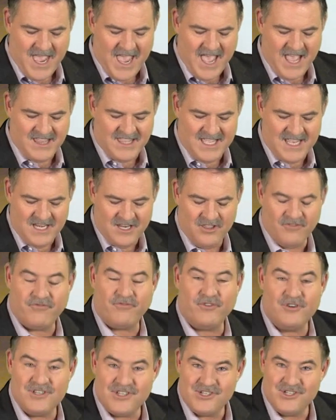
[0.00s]
at the end of the
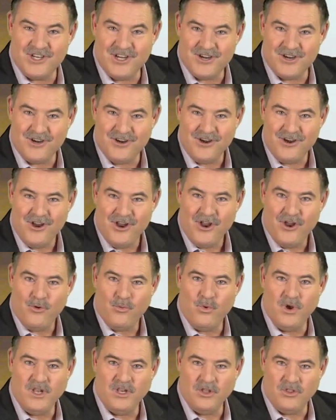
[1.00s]
first year,
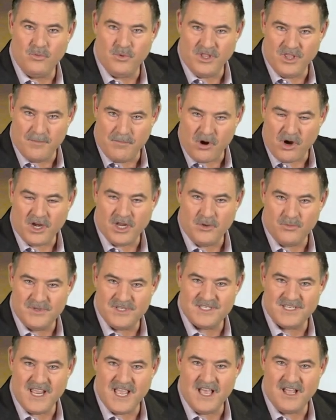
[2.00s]
when, when the market
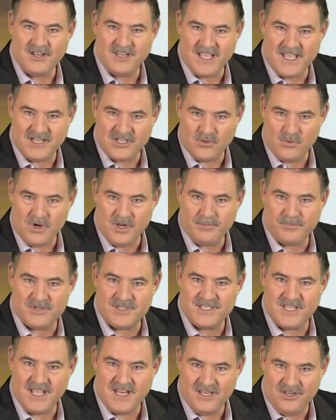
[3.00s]
was down that
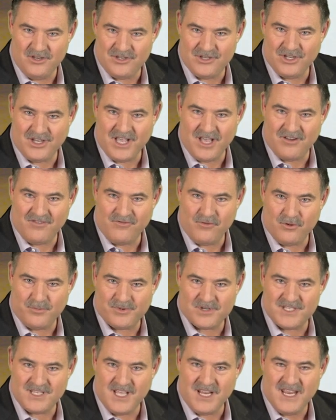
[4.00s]
20% and you took out
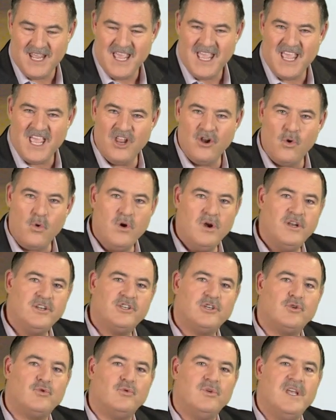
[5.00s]
4%, in order
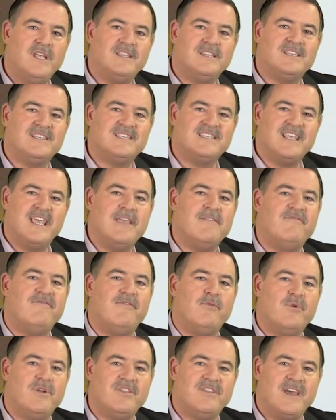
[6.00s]
to create the same
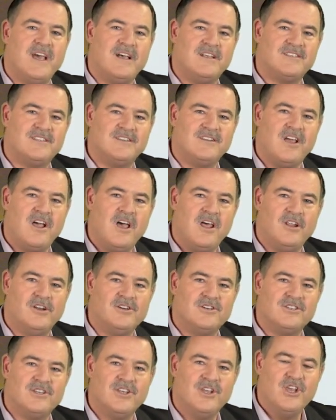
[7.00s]

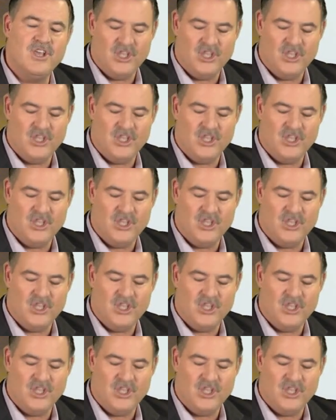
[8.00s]
$4,000,